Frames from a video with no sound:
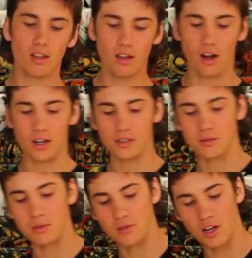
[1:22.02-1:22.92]
Alright,
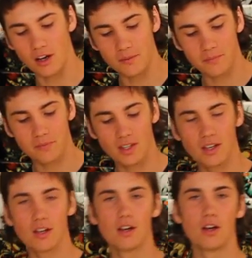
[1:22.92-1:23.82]
so moving on
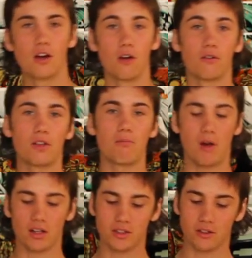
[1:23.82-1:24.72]
over to the
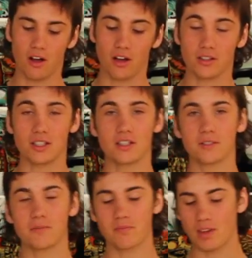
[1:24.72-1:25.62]
Monster Hogs here.